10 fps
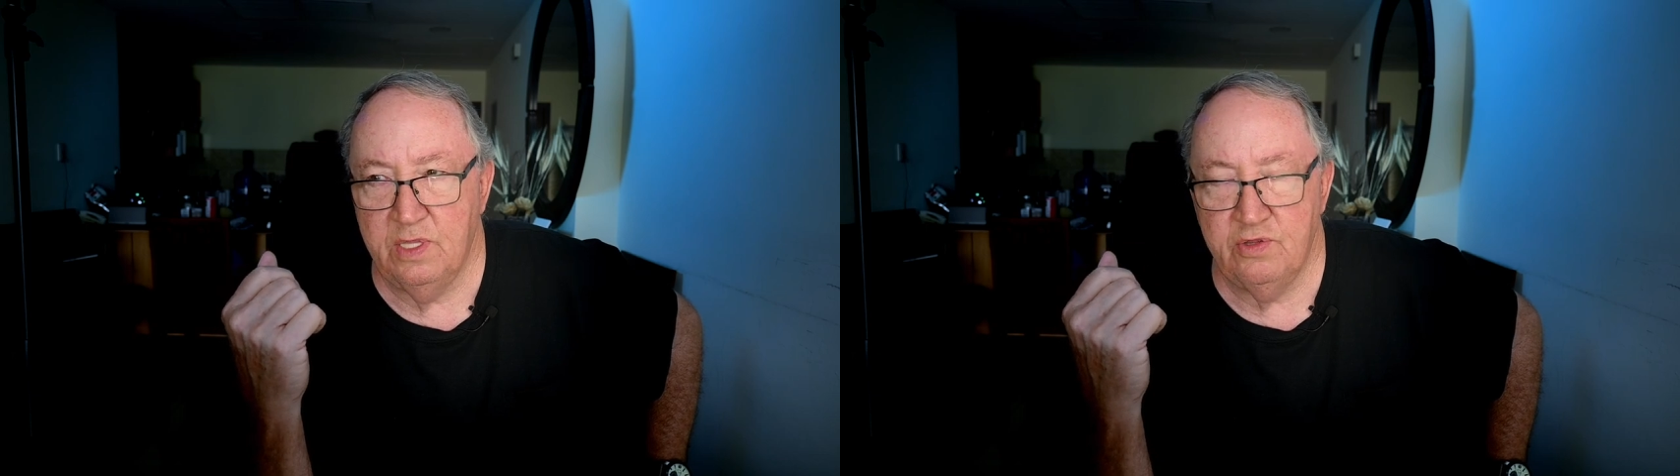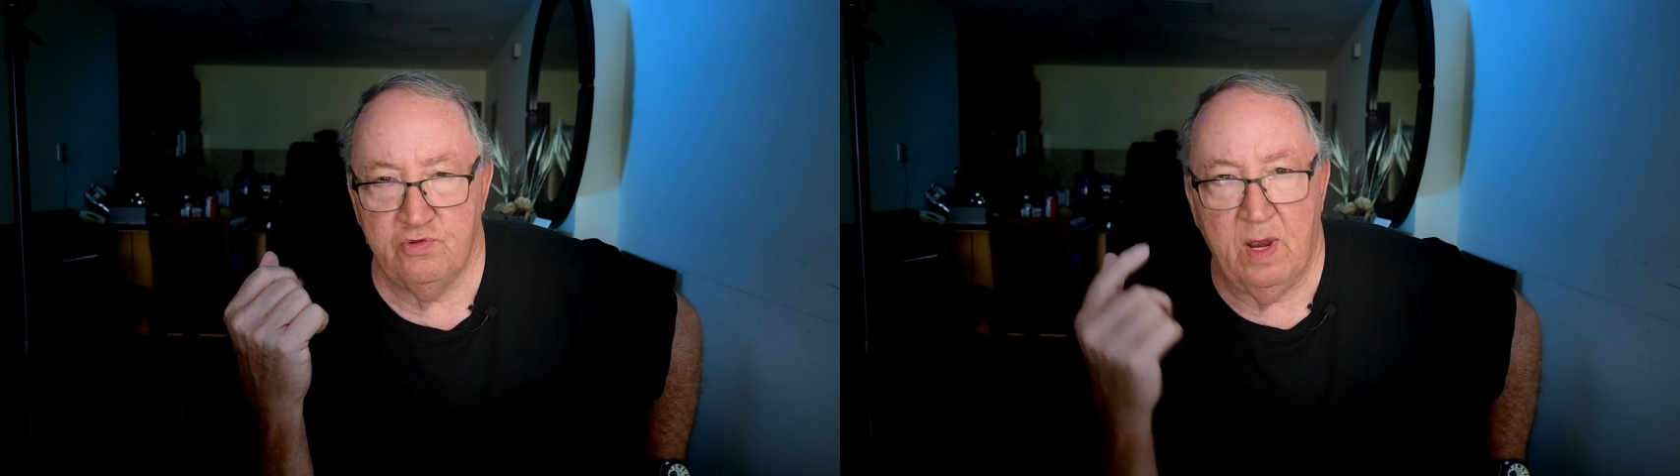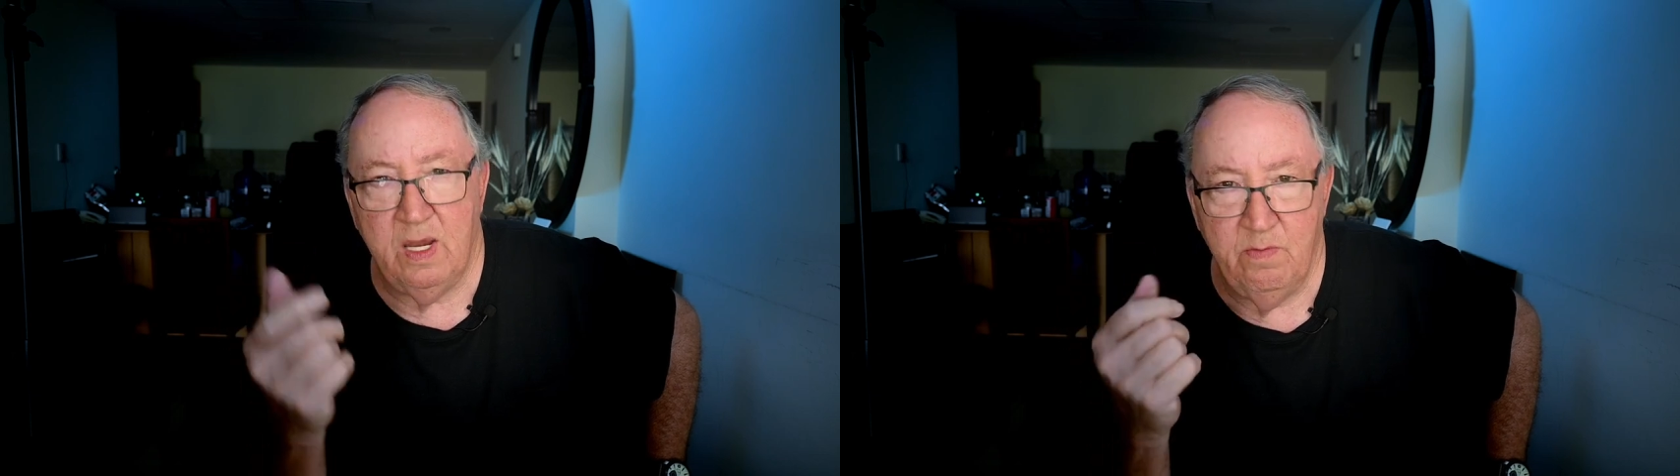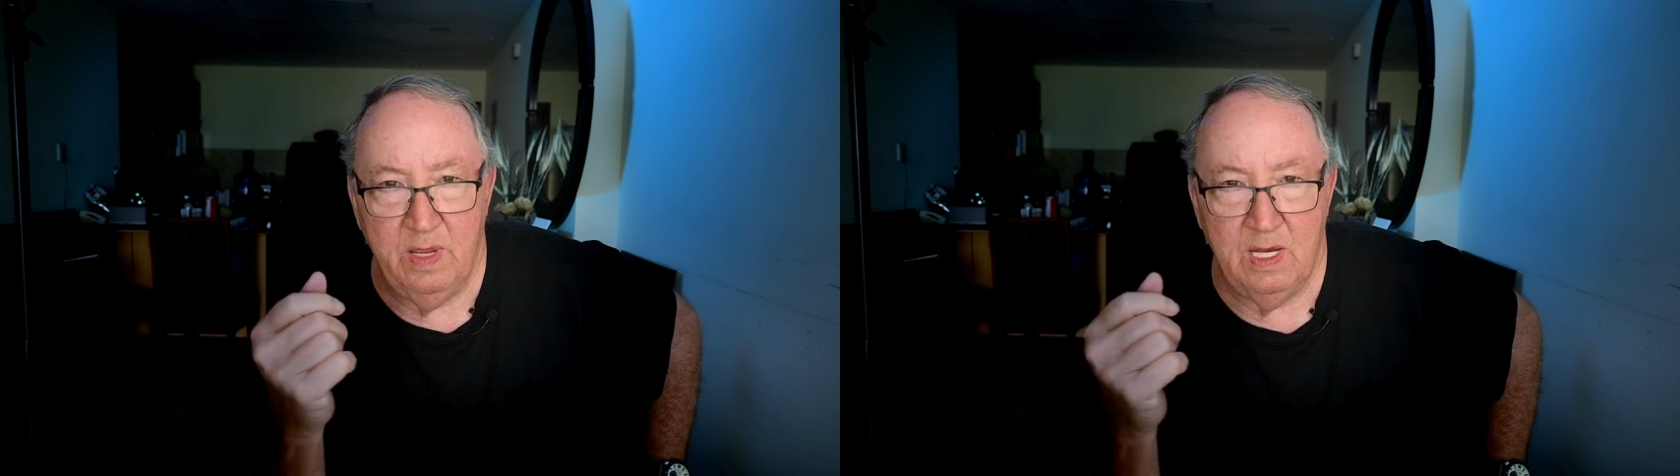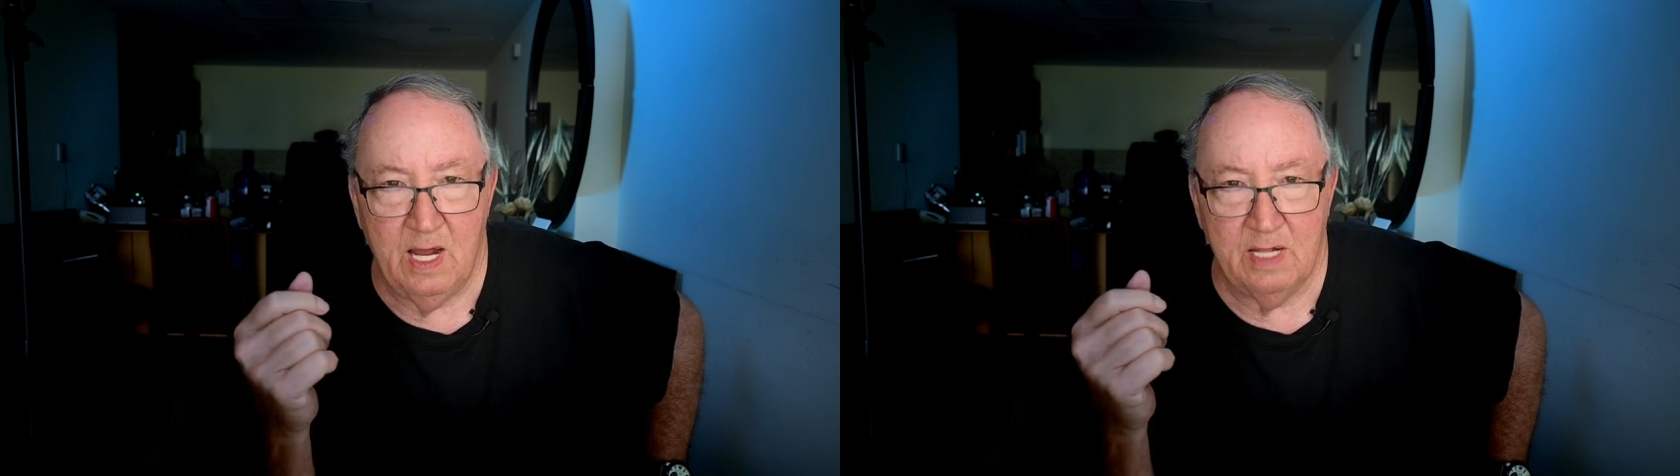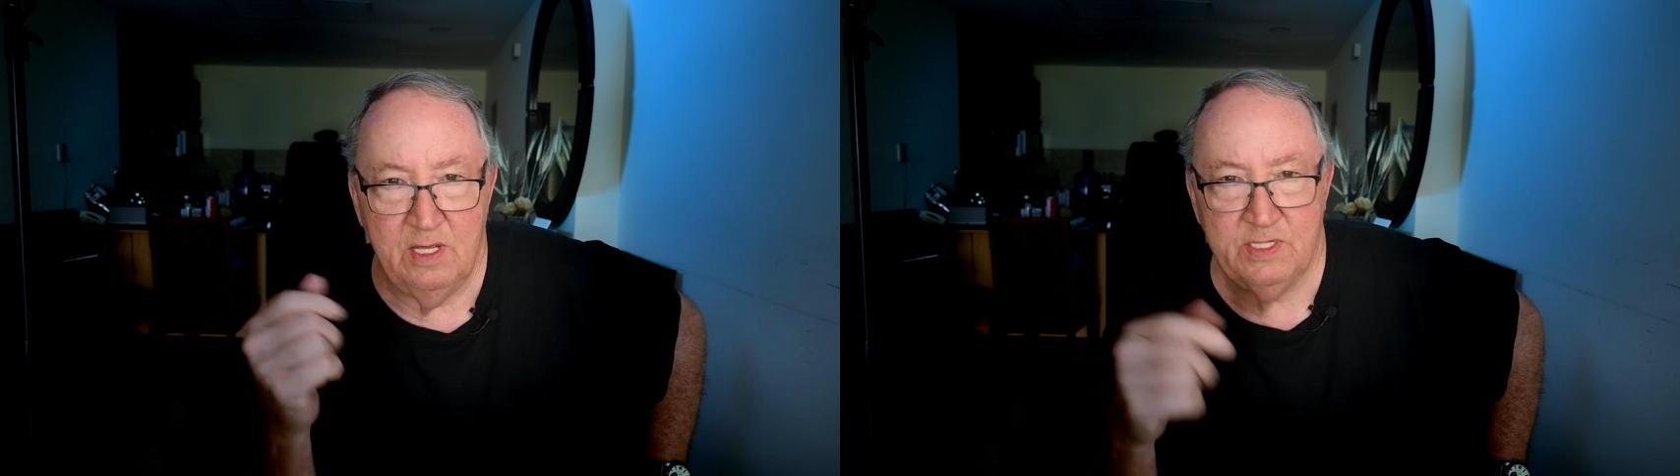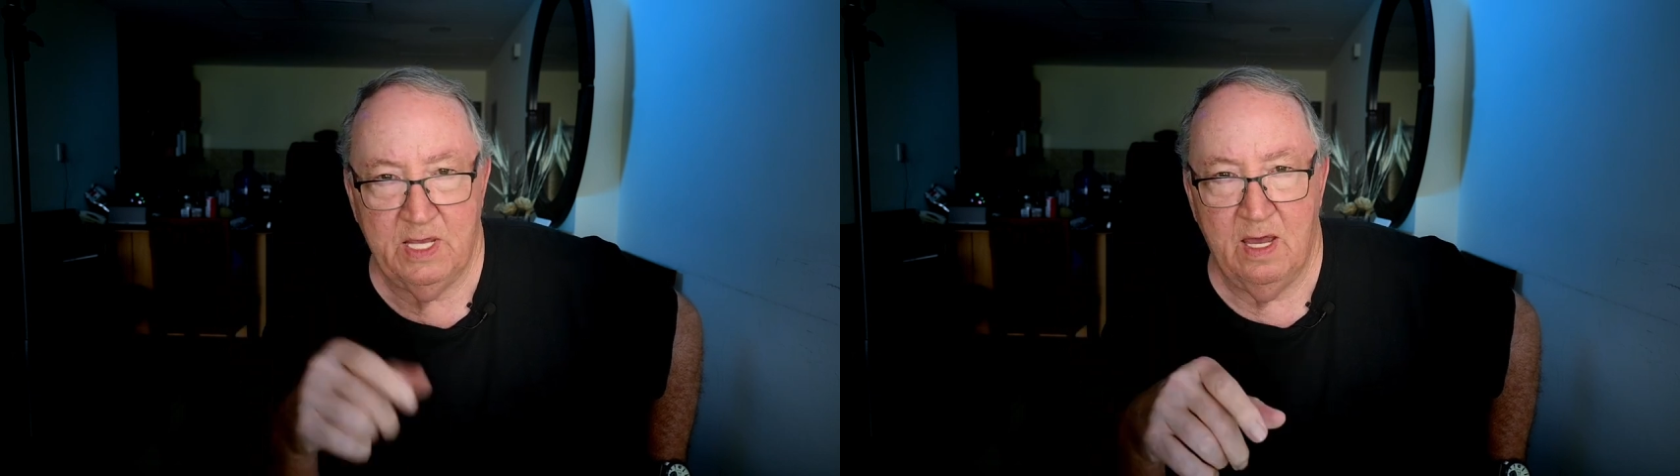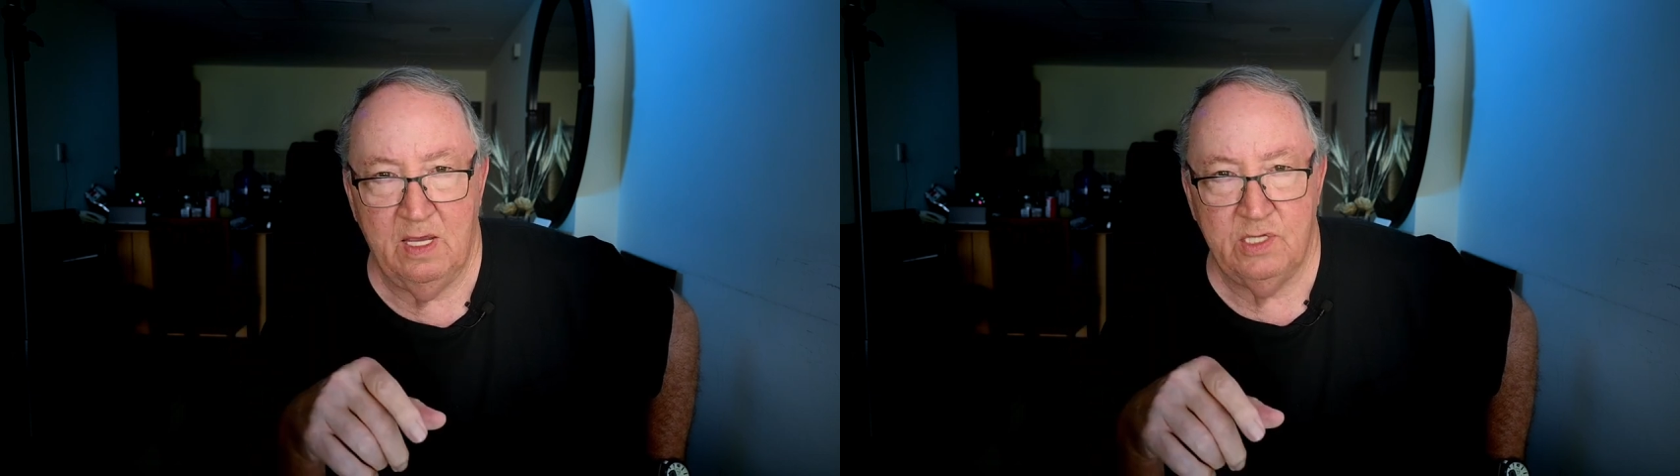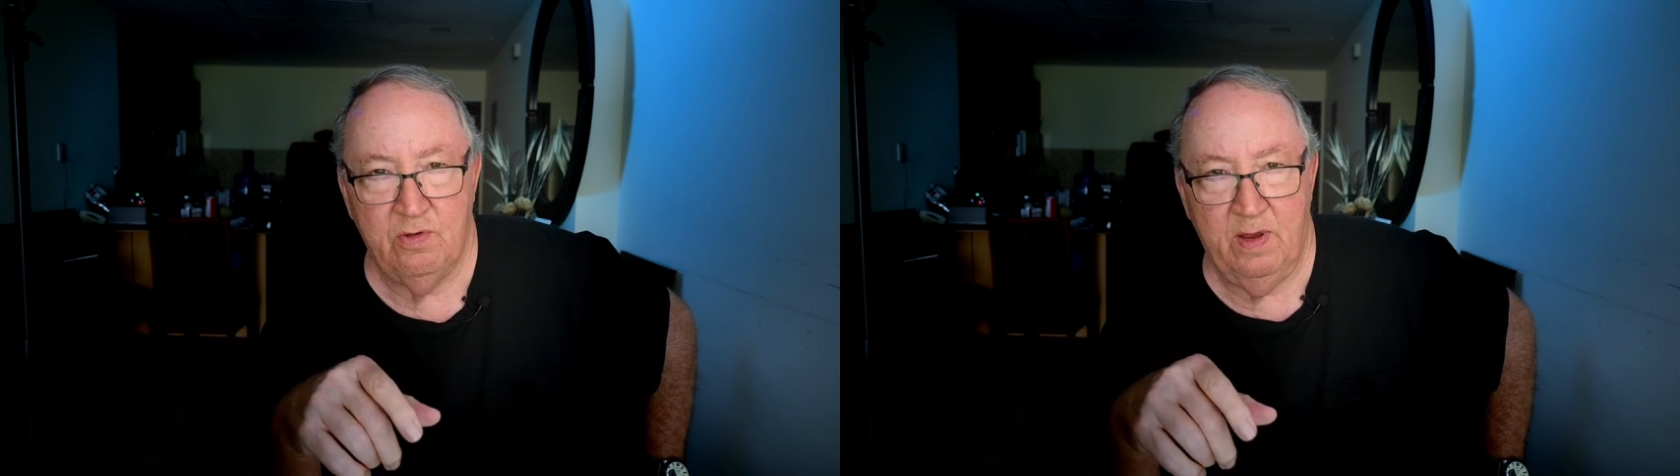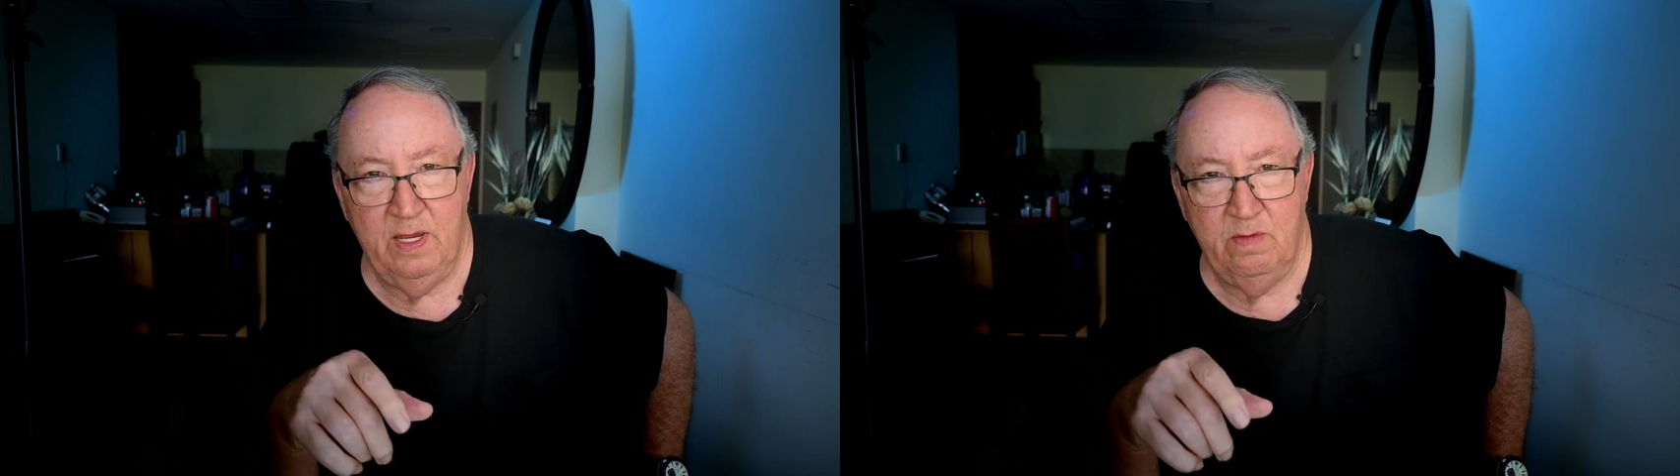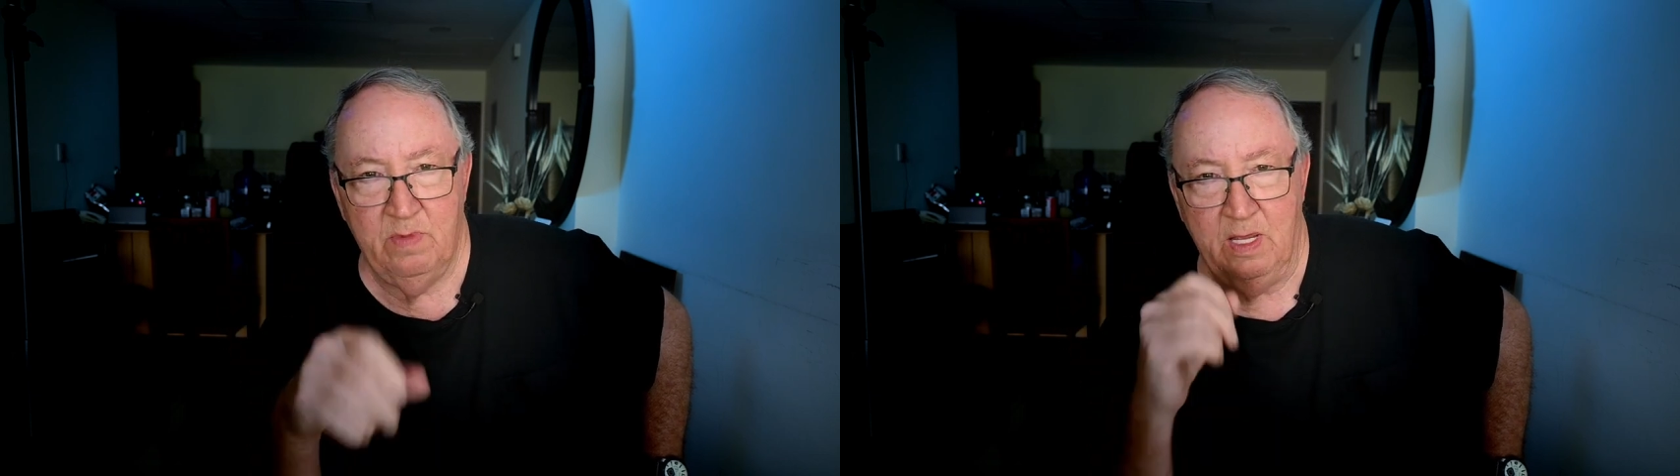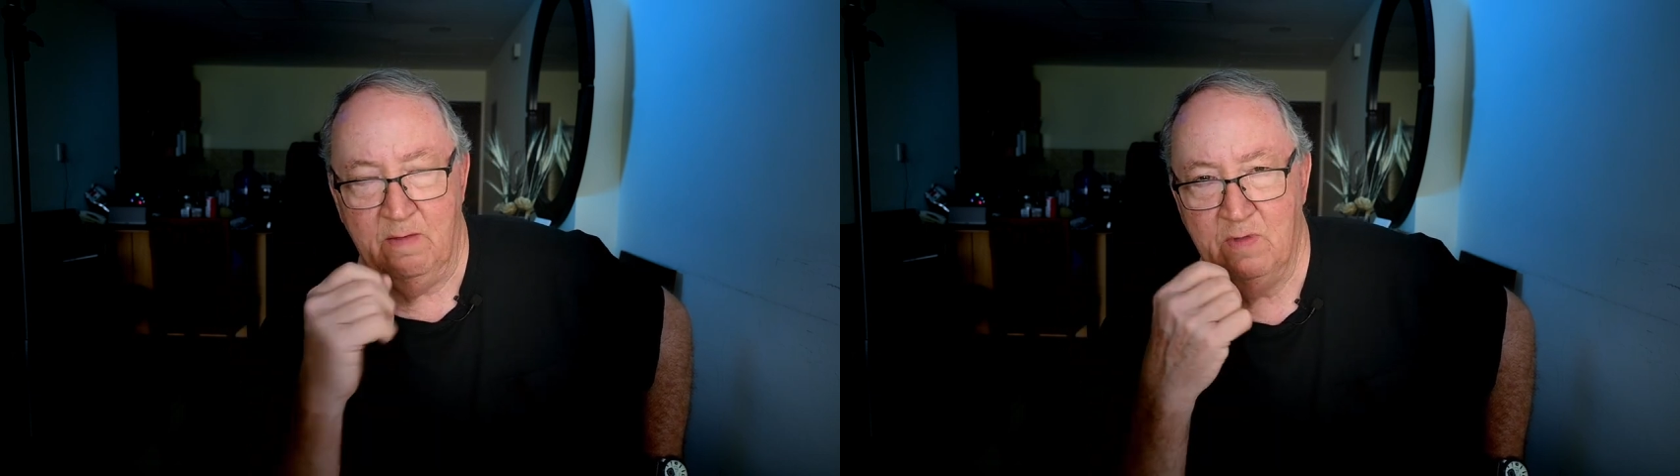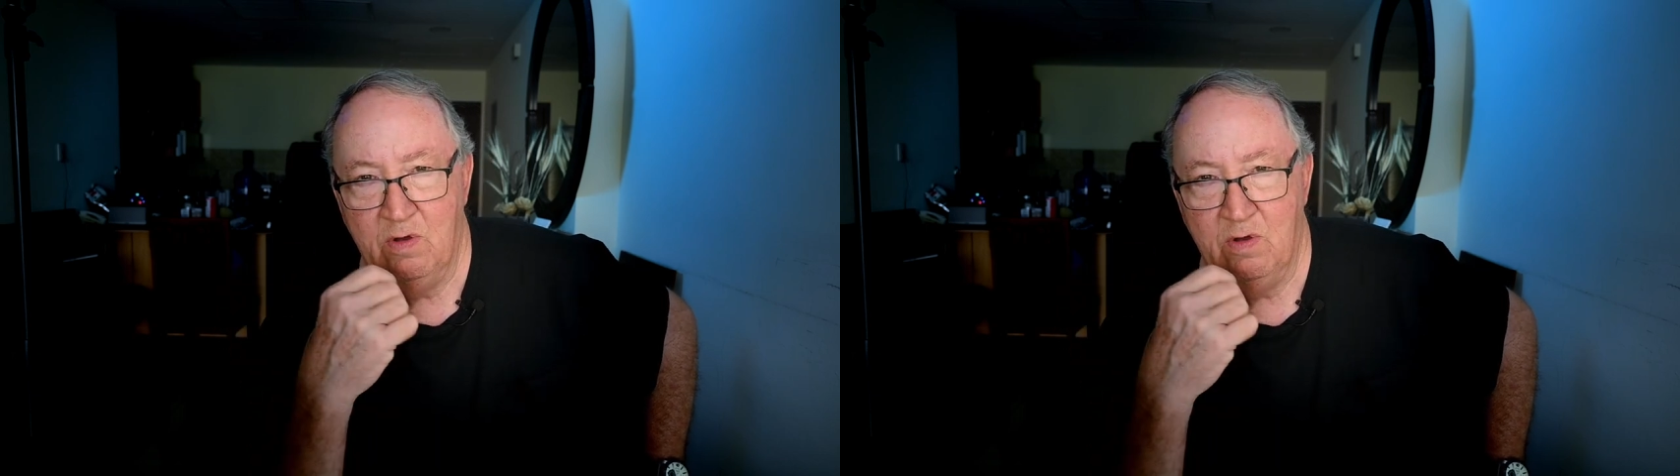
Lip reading: threatened me like this guy is threatening me.